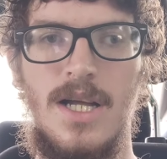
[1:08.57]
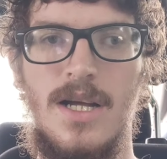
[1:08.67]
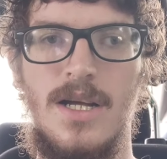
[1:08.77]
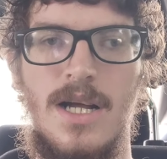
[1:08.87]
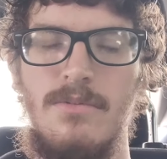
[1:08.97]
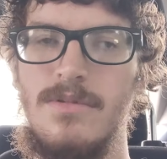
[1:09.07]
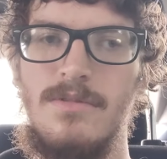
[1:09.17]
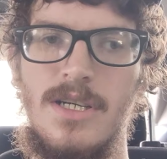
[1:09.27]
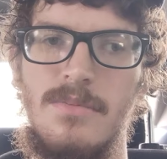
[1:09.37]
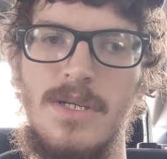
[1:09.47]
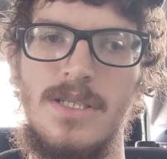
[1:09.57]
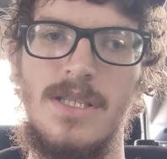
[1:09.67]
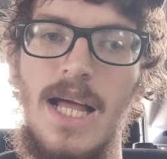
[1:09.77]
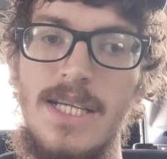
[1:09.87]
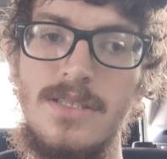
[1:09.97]
Uh, I wouldn't
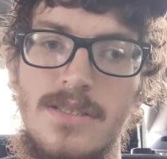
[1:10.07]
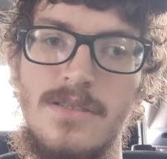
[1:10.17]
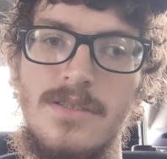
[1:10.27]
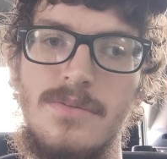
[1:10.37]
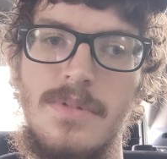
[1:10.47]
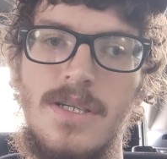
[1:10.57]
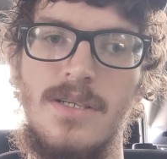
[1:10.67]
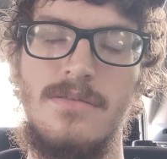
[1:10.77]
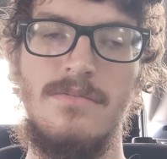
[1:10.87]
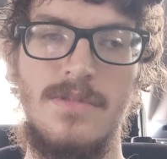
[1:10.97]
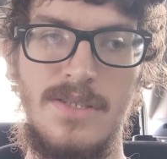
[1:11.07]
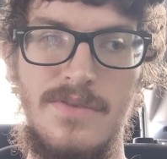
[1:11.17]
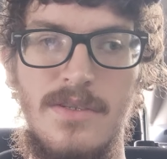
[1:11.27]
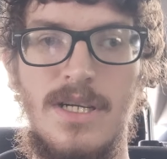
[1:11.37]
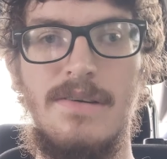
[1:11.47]
recommend license, but
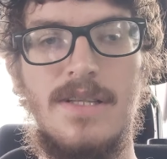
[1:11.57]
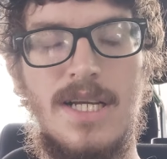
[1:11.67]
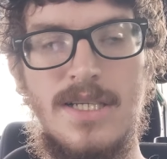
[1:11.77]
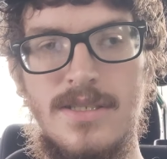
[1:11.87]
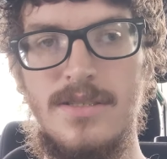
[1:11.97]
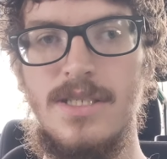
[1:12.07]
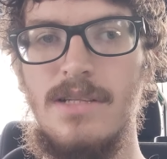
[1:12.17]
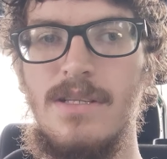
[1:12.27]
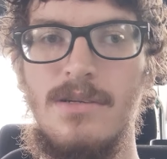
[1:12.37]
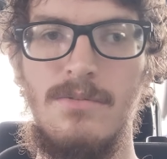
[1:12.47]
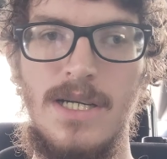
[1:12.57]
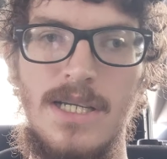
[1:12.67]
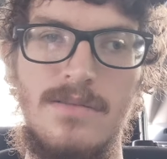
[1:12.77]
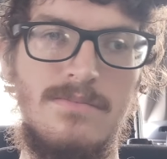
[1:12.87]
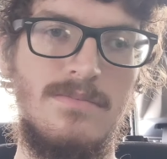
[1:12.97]
if you don't have a license, you have to get
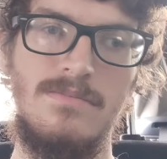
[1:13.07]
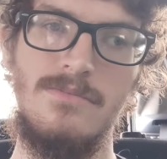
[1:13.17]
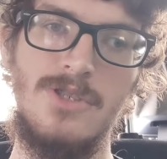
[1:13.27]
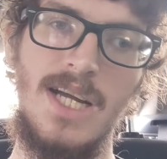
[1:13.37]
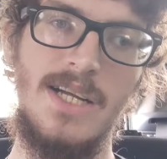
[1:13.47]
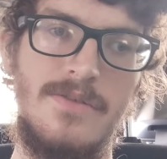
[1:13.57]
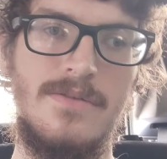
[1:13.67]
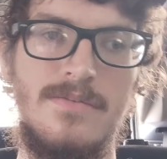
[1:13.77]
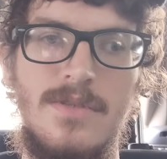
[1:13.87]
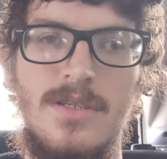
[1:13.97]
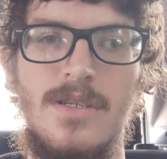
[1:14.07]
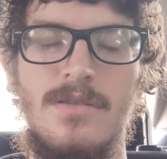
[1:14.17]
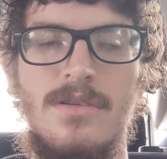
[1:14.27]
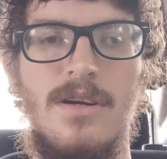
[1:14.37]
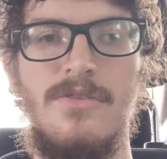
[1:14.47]
away, drive. You
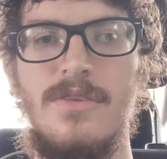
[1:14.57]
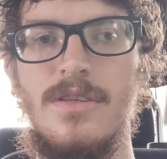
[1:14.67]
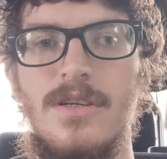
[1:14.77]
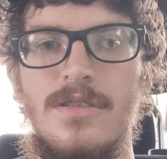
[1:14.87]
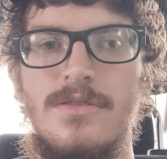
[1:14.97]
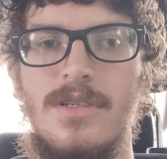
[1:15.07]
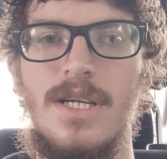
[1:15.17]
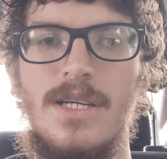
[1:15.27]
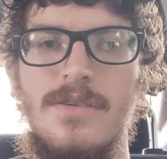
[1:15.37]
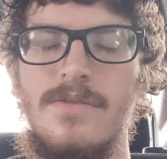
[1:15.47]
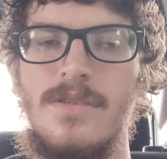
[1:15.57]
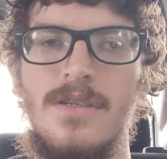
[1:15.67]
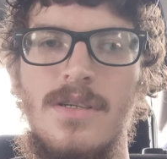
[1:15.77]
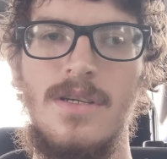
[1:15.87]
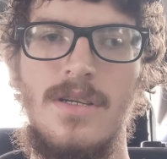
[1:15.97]
know, go for a long drive.
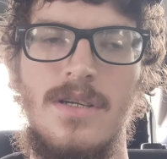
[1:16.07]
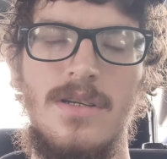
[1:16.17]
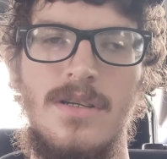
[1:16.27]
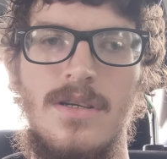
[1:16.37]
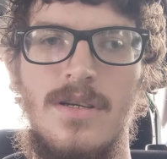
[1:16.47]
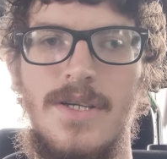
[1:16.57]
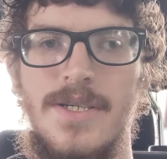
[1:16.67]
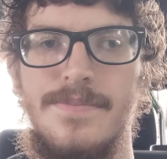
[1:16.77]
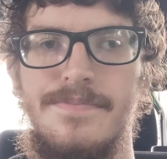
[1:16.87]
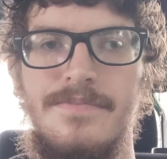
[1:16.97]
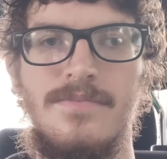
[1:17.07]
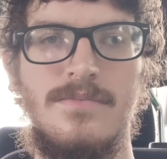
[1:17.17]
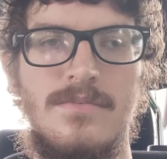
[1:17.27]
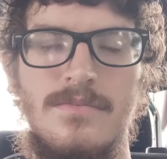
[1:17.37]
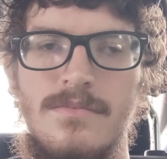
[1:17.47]
Um,
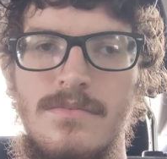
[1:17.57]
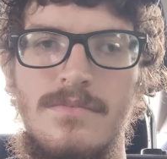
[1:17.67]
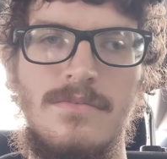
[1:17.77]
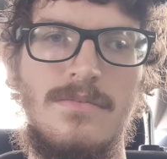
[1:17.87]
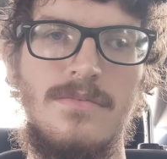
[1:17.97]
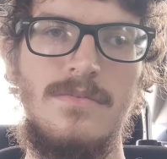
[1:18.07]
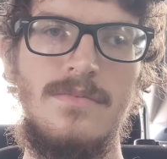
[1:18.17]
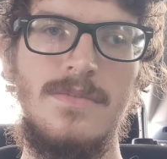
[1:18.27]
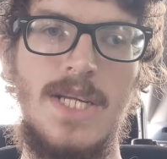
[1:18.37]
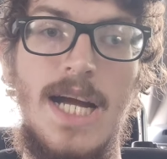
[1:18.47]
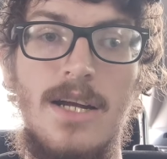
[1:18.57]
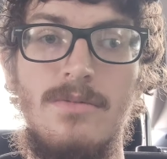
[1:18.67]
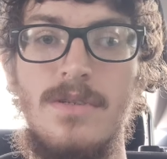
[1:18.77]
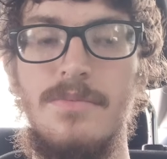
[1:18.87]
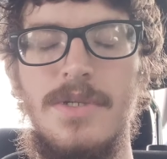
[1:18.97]
I
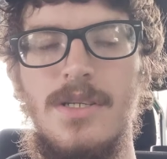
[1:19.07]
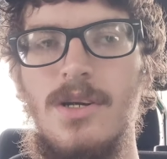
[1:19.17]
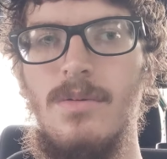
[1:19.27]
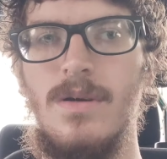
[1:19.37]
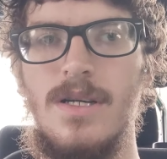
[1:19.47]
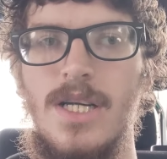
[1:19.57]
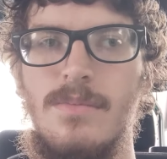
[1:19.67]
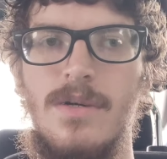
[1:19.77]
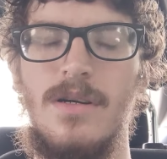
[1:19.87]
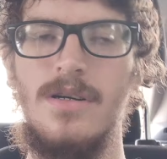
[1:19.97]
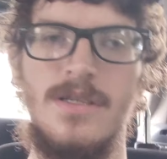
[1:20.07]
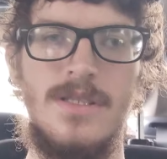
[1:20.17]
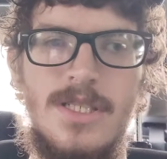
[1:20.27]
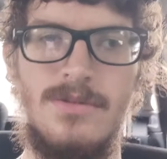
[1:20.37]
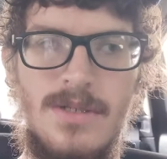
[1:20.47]
don't want to be nowhere near my
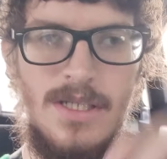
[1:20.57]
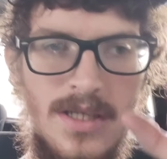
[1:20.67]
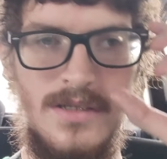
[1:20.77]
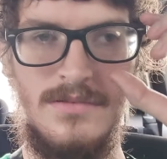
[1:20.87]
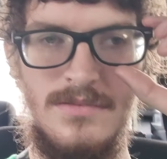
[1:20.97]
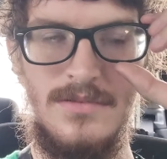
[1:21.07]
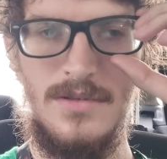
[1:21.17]
aunt this weekend.